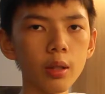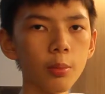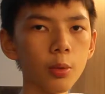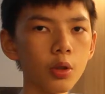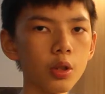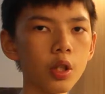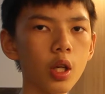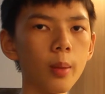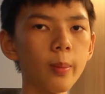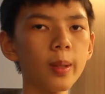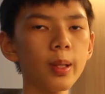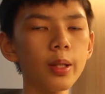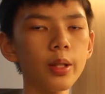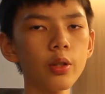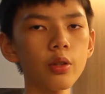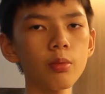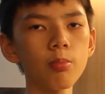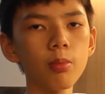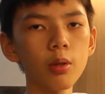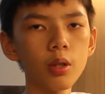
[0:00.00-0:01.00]
the most commonly
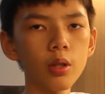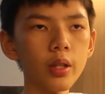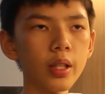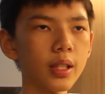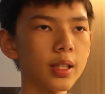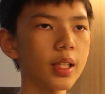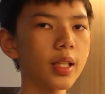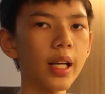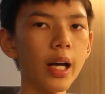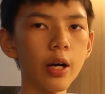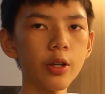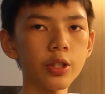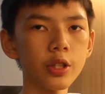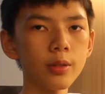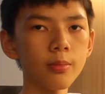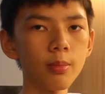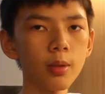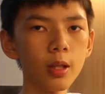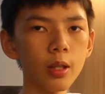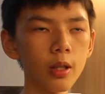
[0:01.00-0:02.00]
used blur is the
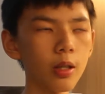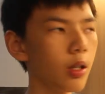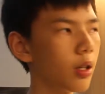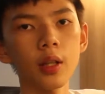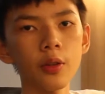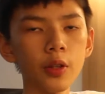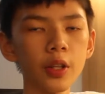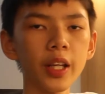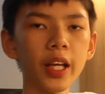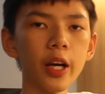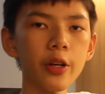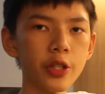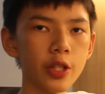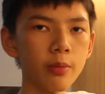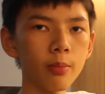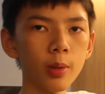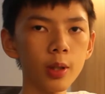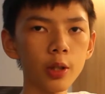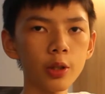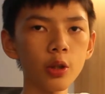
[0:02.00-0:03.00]
Gaussian blur. Now the
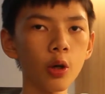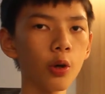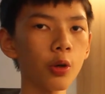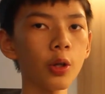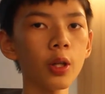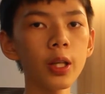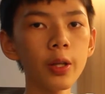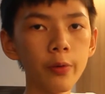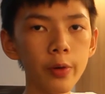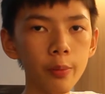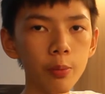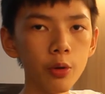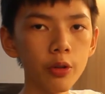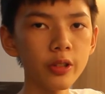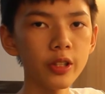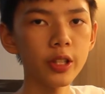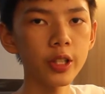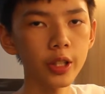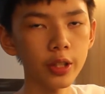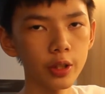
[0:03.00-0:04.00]
Gaussian blur totally
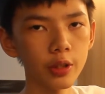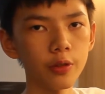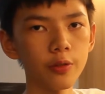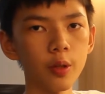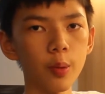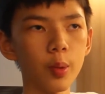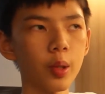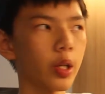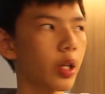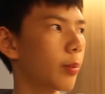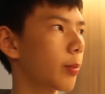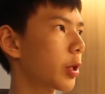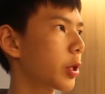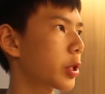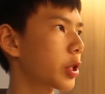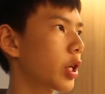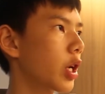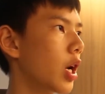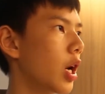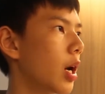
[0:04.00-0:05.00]
removes detail from your
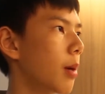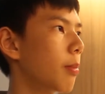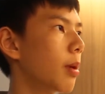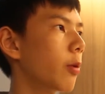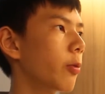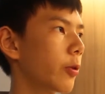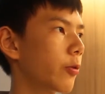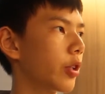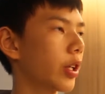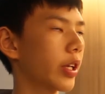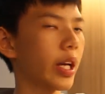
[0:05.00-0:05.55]
image, but with the